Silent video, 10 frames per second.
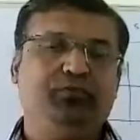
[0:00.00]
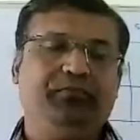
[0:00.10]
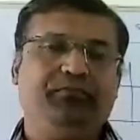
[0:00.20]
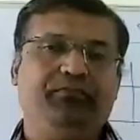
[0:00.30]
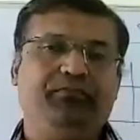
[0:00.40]

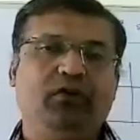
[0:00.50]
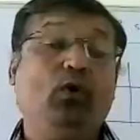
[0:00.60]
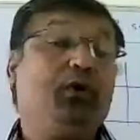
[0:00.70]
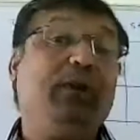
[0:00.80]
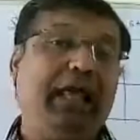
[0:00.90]
that is
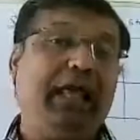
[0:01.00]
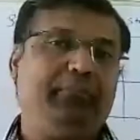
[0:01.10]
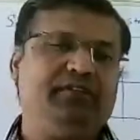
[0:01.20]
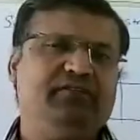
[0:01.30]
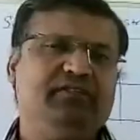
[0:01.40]
cube,
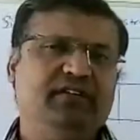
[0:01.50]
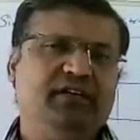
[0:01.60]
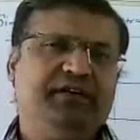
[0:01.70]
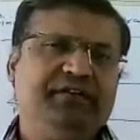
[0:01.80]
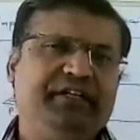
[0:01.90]
what will
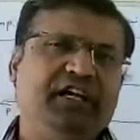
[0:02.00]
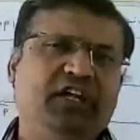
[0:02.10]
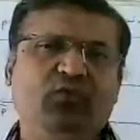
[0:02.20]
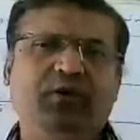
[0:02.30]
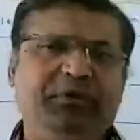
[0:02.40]
happen?
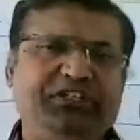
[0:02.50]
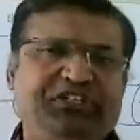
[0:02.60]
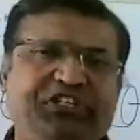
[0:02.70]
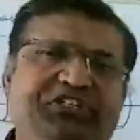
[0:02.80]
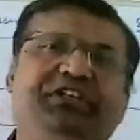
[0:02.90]

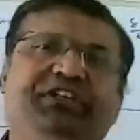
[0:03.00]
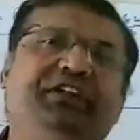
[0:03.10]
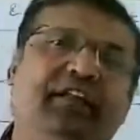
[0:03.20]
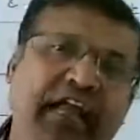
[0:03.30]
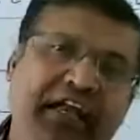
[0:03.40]
There will
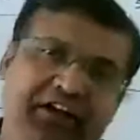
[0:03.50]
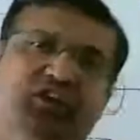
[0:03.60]
be change